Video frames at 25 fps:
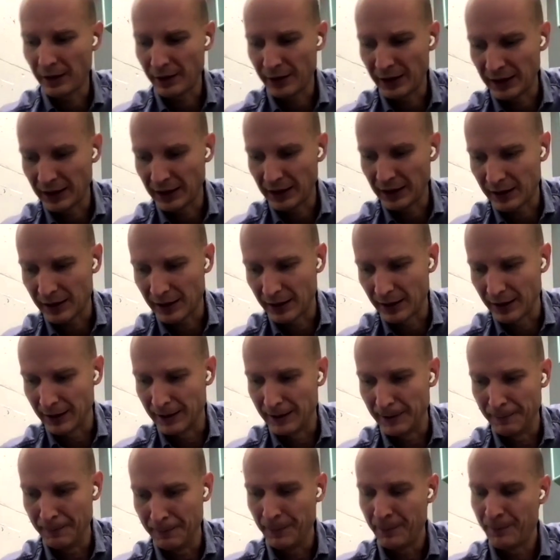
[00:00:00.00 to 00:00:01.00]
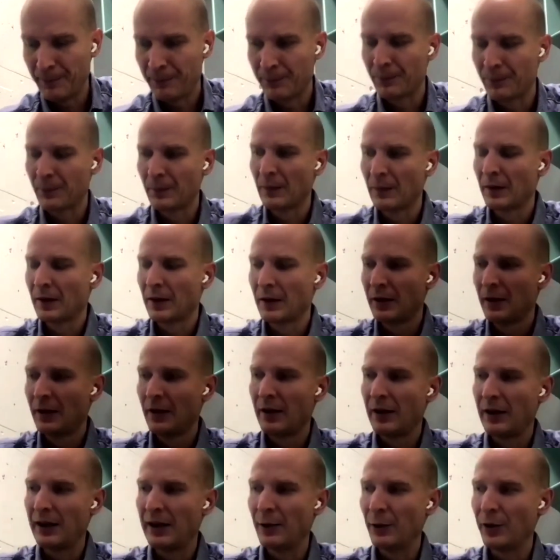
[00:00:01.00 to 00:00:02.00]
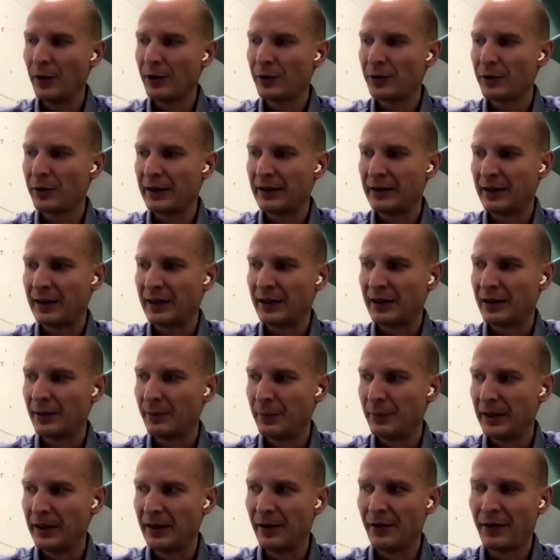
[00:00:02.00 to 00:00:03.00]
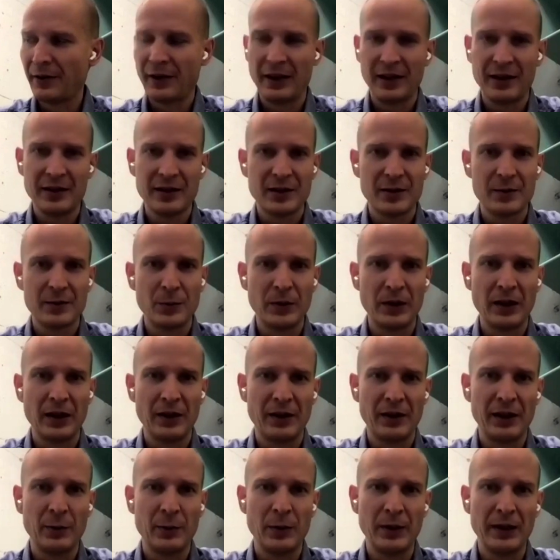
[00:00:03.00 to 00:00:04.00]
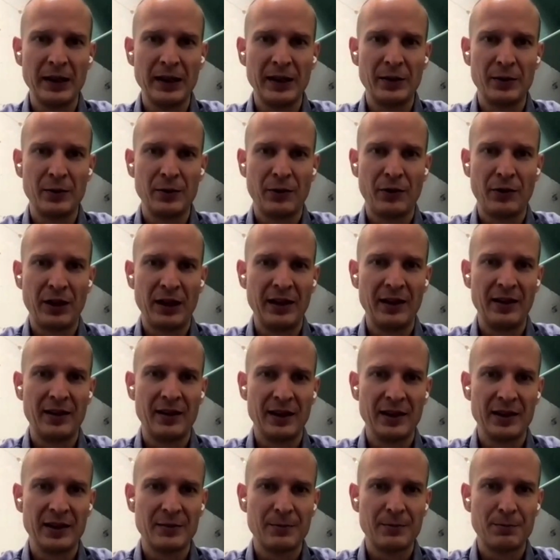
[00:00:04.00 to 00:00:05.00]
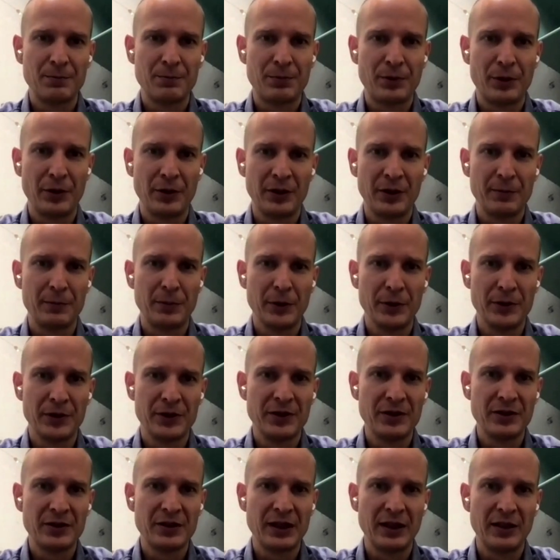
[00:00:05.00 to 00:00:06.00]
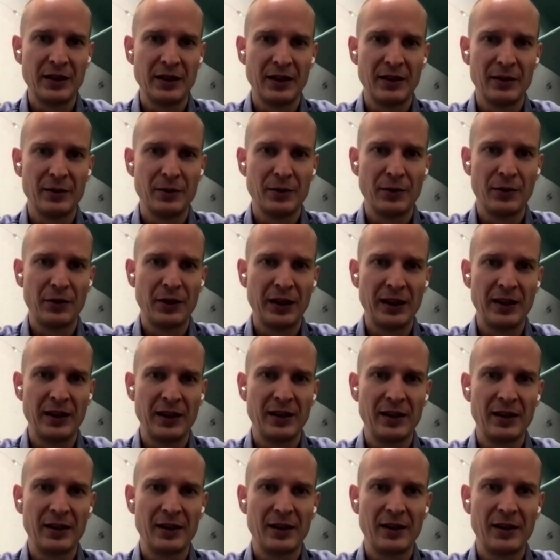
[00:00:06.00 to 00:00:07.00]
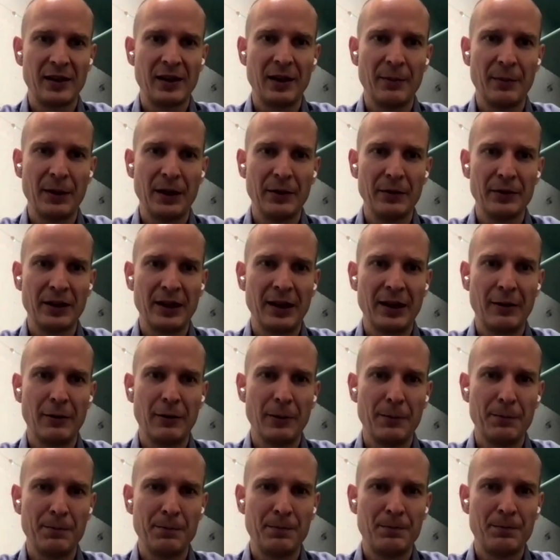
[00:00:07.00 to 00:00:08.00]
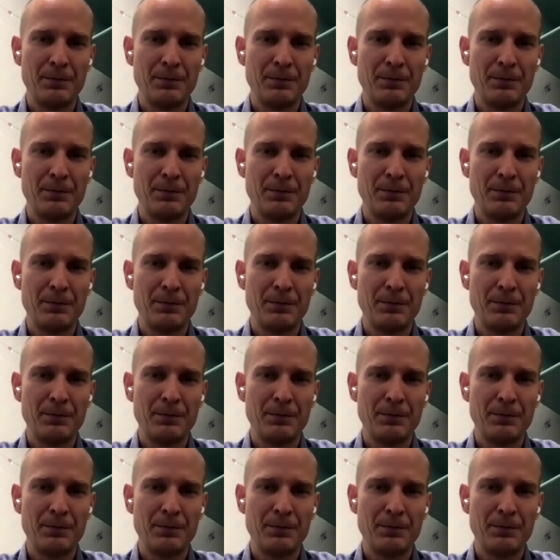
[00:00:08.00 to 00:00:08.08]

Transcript: I think um, in order to attack the bigger things, I think we need to think as product persons, and, and to think about how a